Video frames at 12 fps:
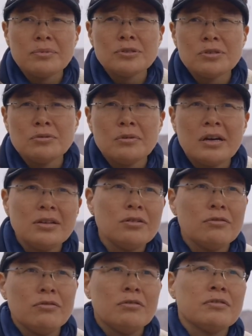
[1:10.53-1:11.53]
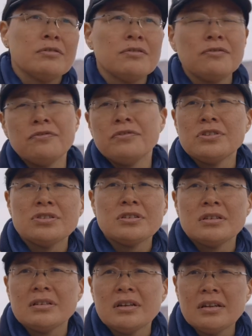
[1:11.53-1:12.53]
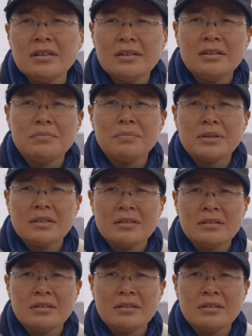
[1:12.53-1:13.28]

So I know fishing a little bit.